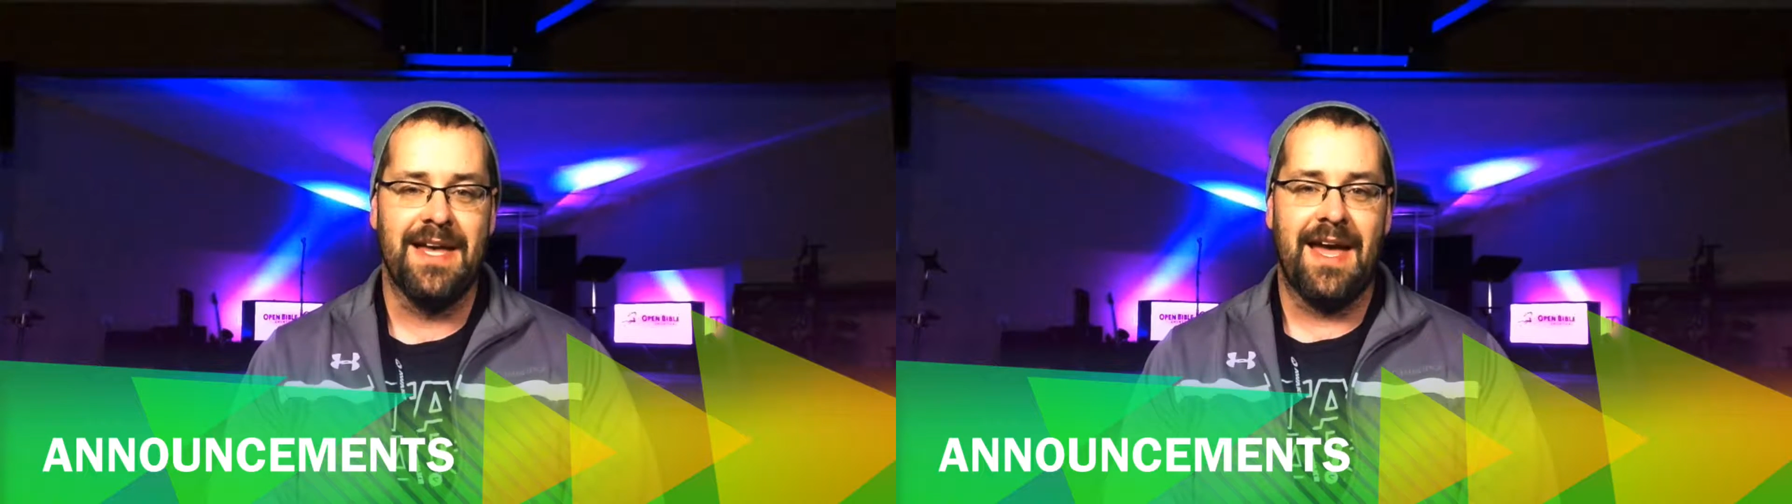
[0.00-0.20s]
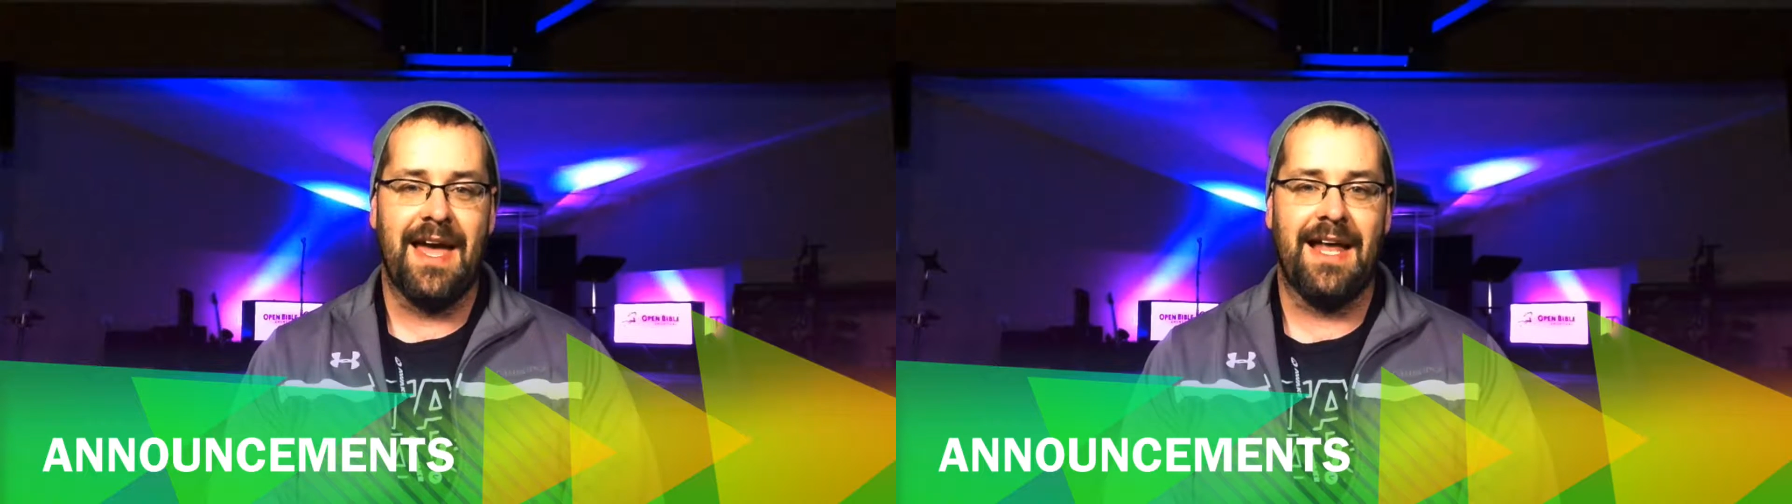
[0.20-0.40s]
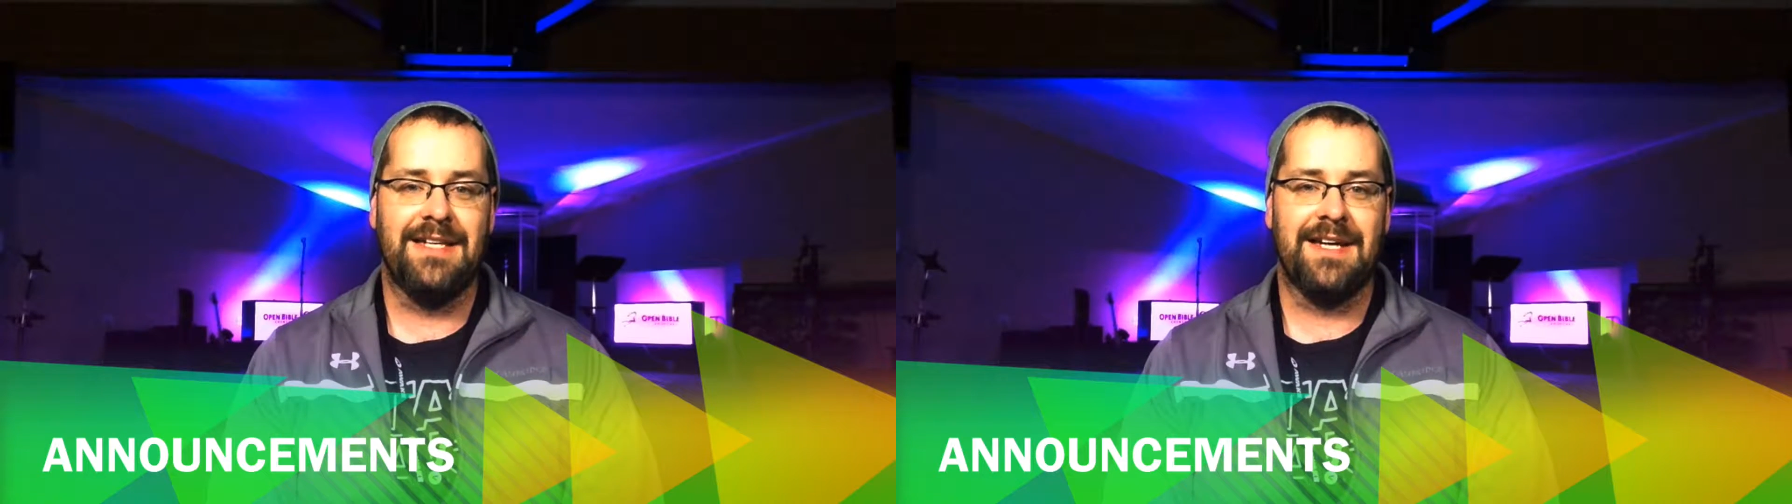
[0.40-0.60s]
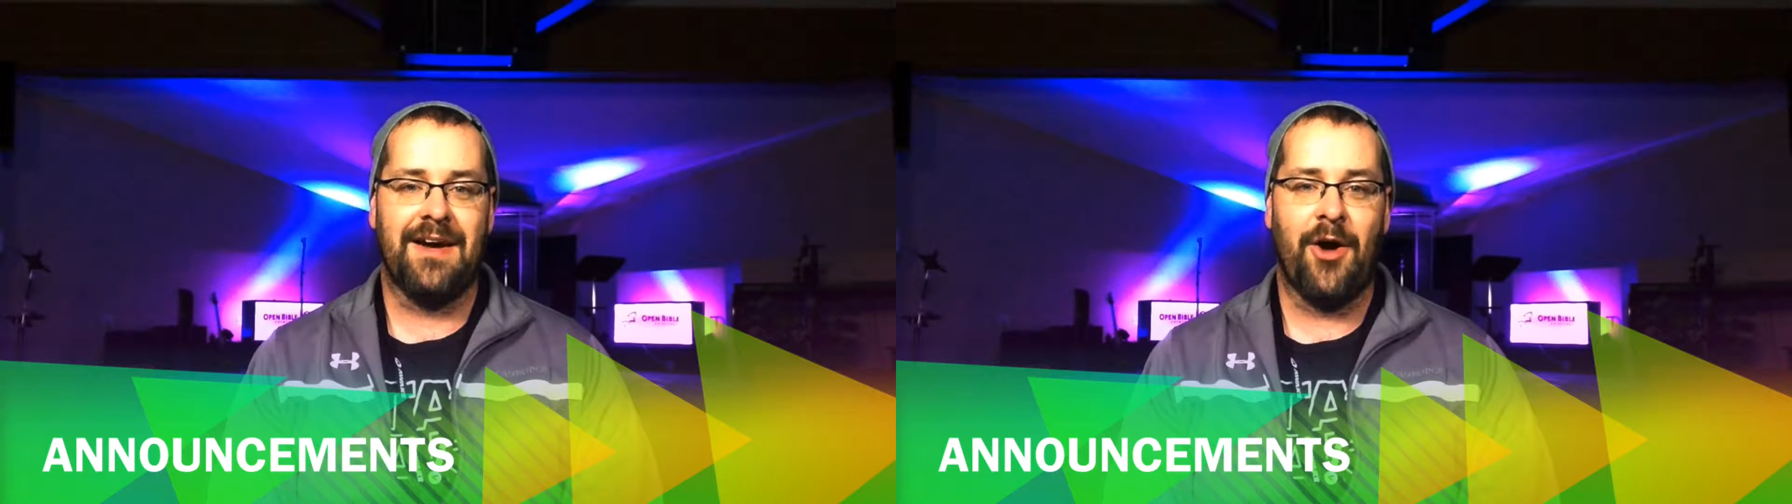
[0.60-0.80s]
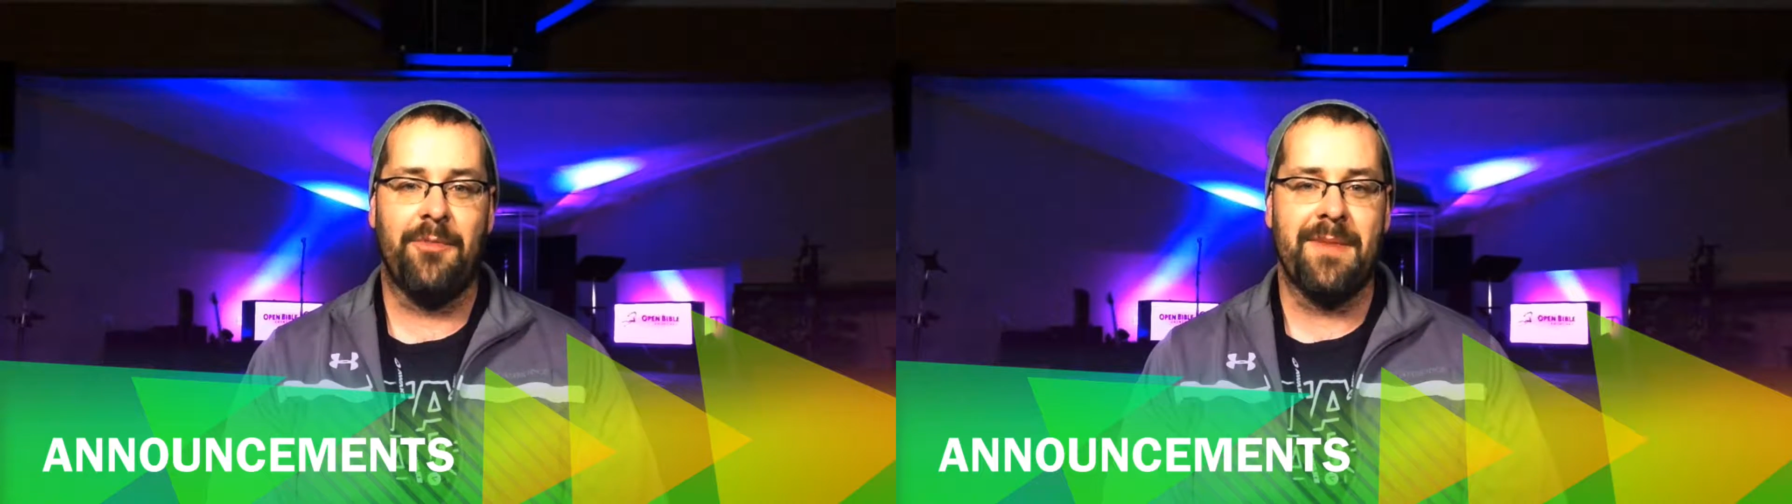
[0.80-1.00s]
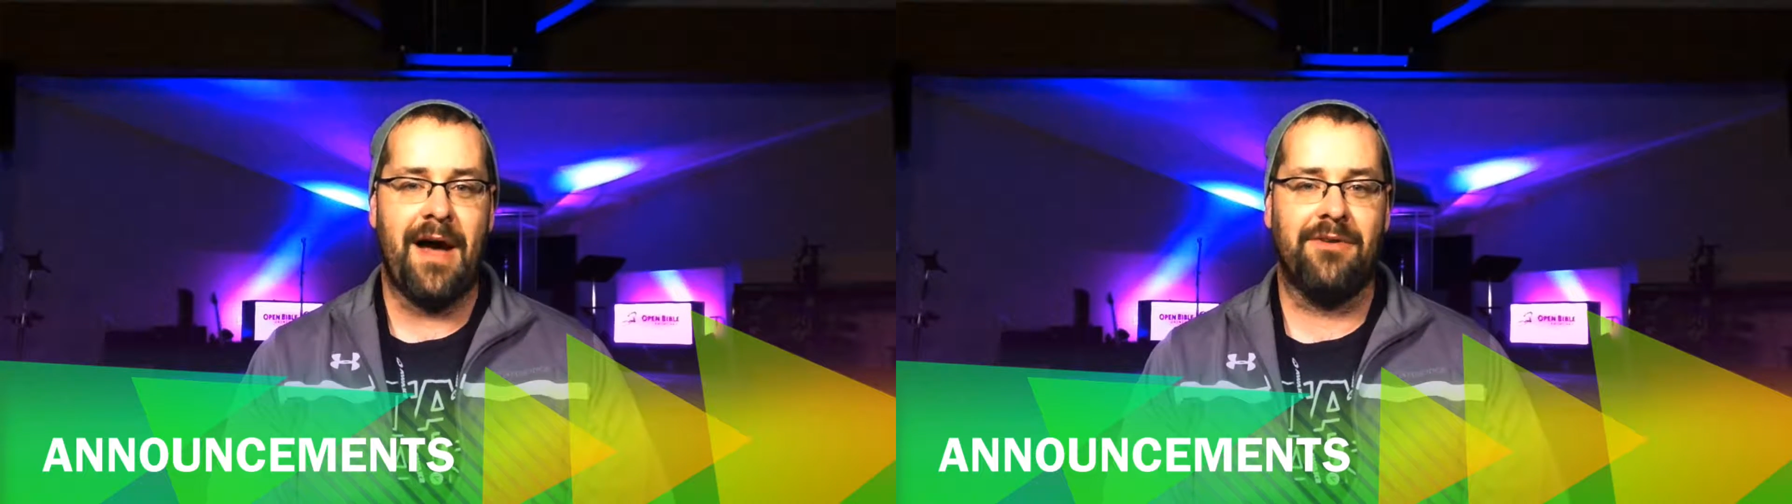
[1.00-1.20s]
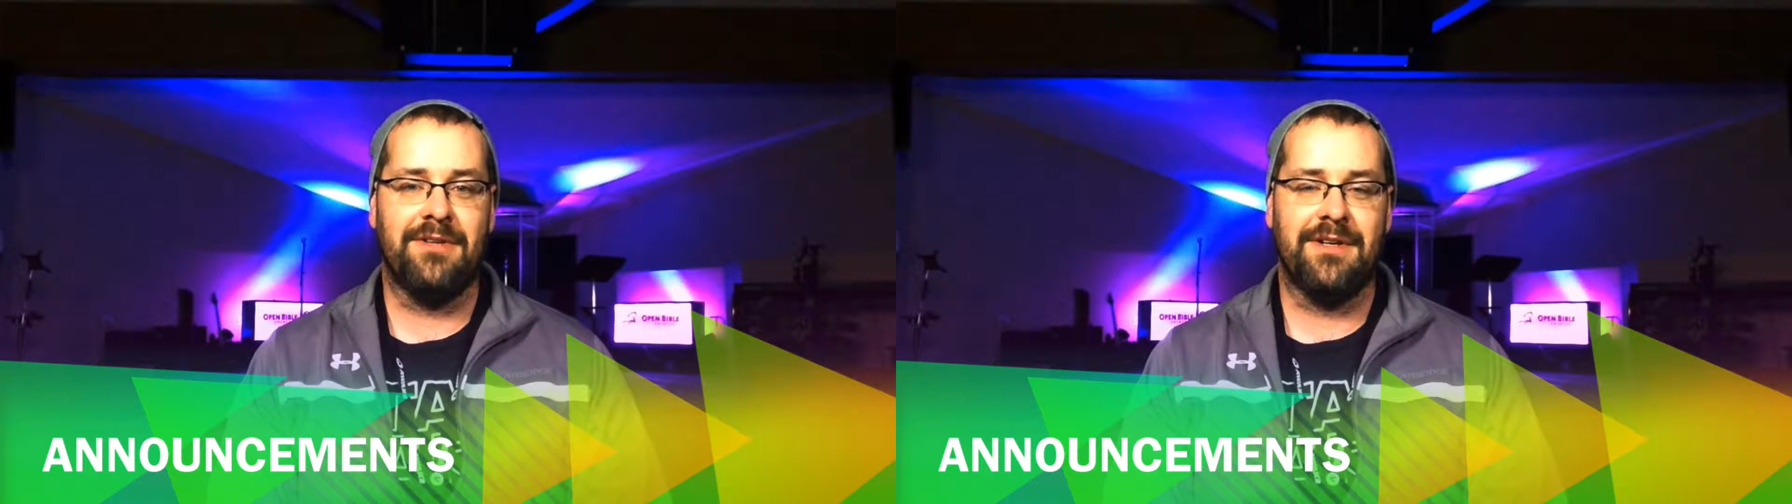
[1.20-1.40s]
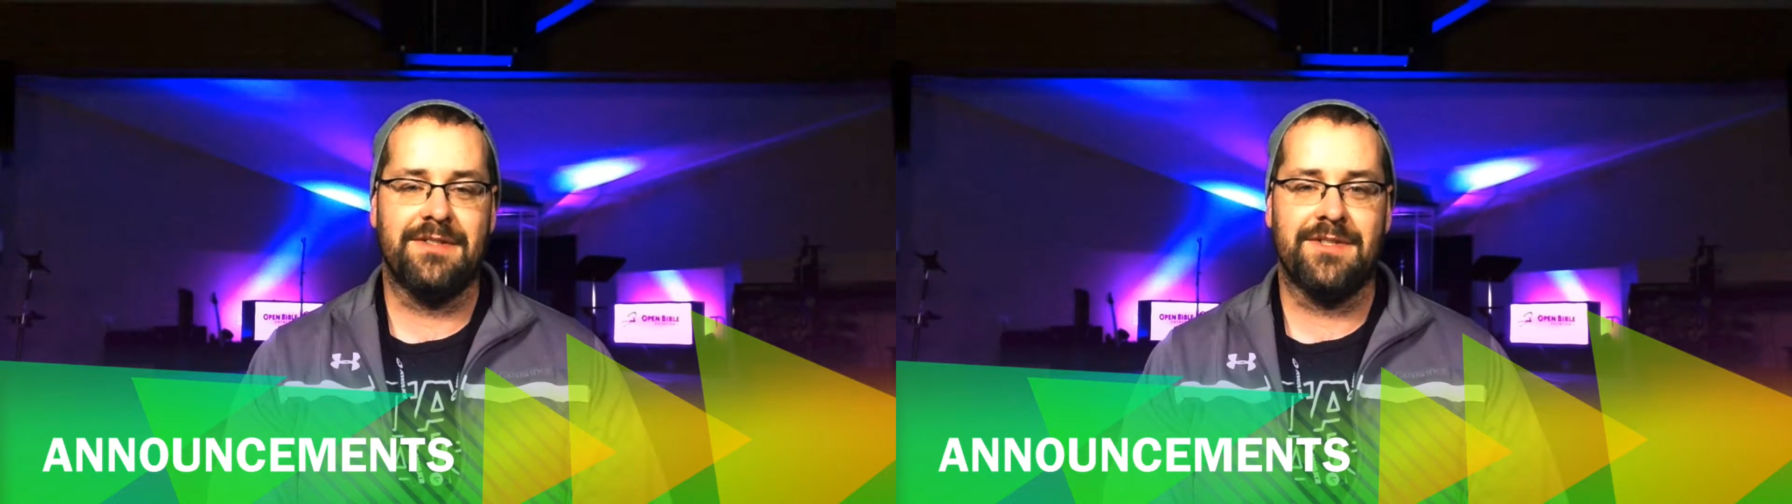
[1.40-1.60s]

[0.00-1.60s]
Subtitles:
and help them out.